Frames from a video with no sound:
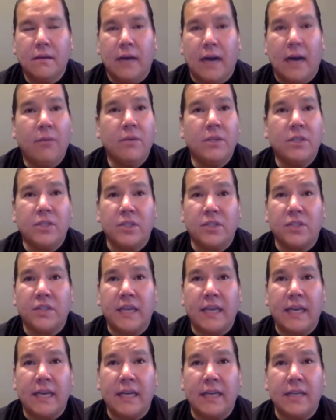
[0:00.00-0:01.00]
I would just
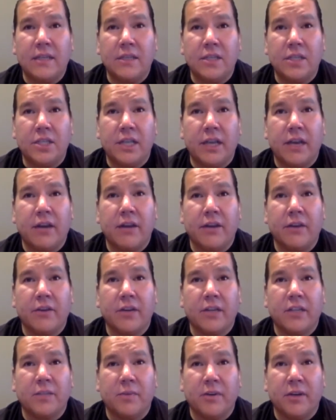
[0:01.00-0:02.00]
say share
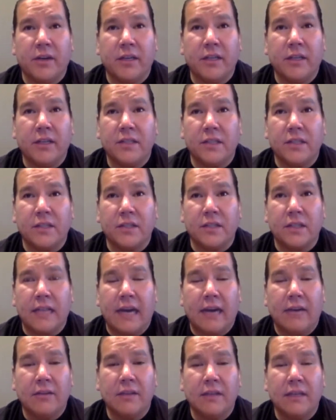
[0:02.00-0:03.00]
your experiences
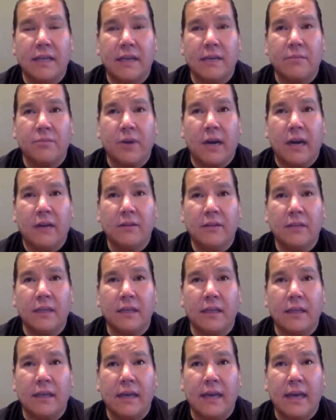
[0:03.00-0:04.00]
loudly and
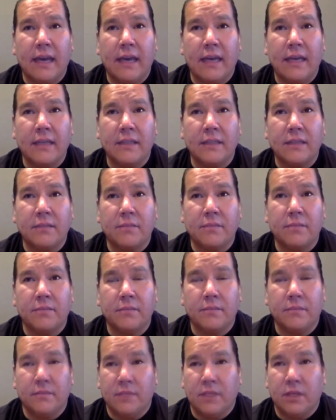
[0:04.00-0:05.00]
proudly, and
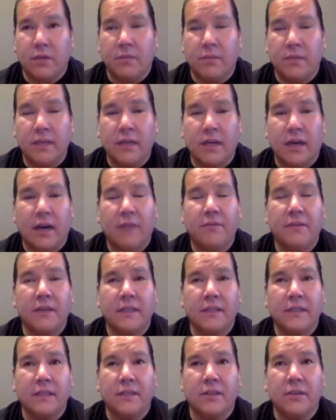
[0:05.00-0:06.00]
be
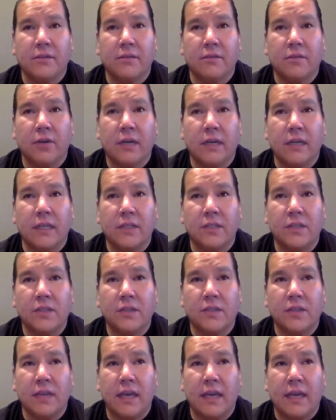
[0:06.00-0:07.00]
confident in your
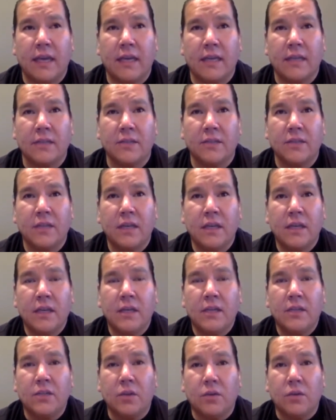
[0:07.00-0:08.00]
voice, and
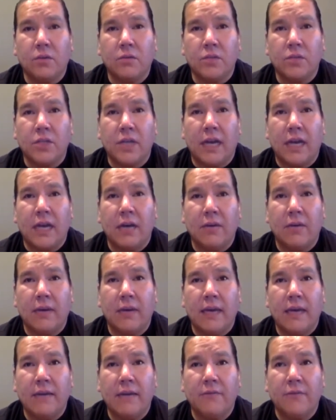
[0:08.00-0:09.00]
don't shy
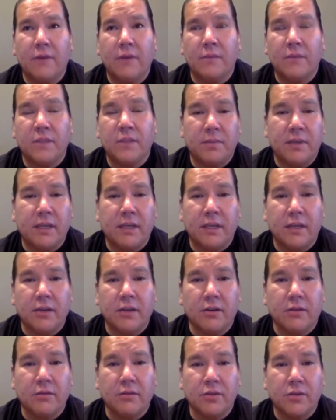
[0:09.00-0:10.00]
away from speaking
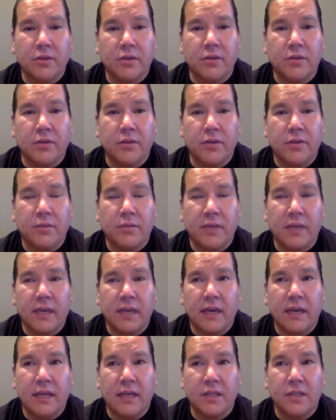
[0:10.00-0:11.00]
your own truth,
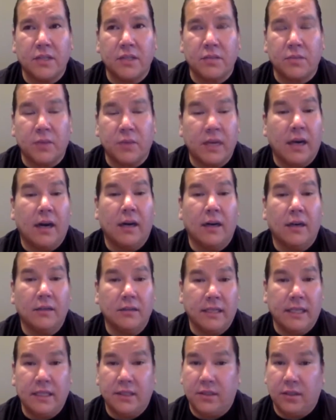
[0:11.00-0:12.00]
because we
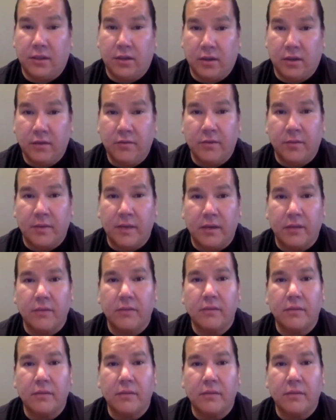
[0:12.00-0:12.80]
all need to learn from you.